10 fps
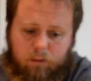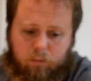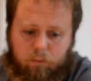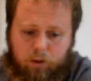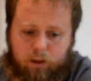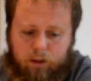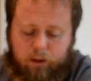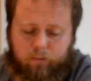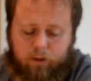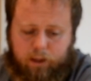But yeah,
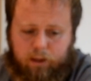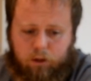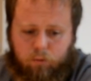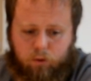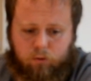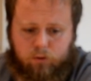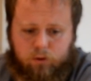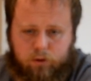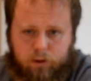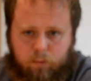if you can and you
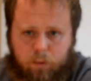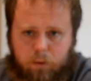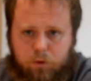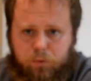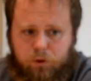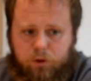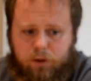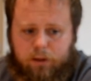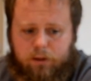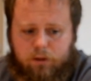want, that'd be much
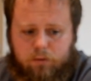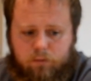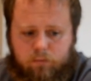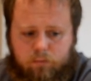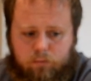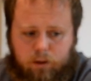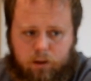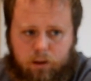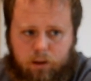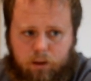appreciated.
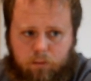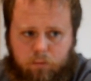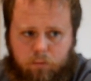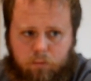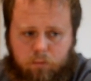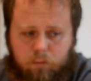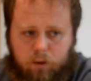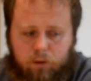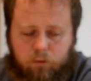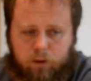And
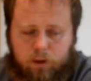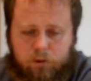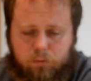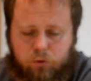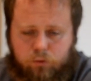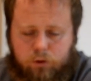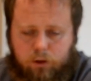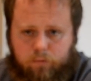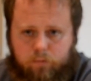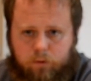you'll get some cool
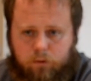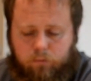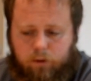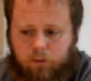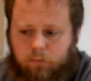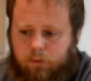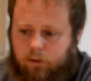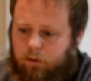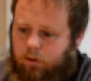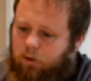stuff, hopefully.
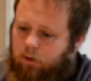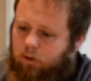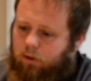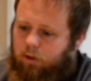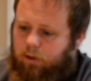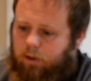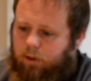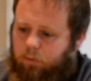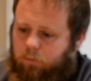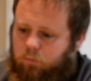
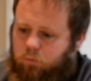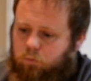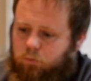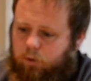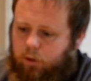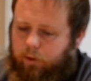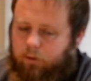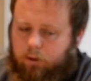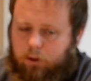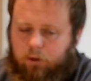Anyway,
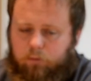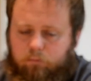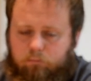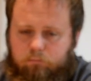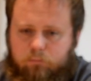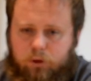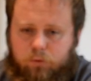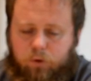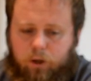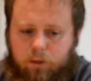like and
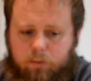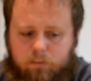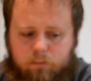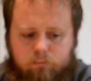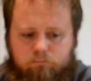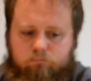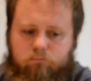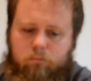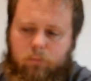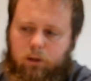subscribe
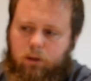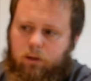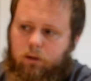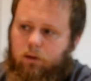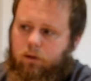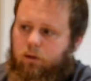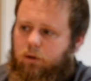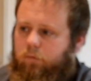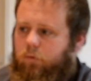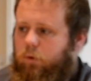
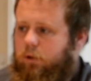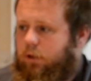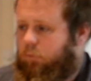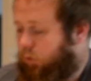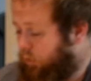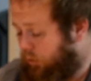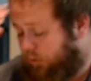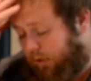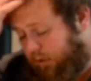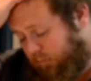if you want to see more content.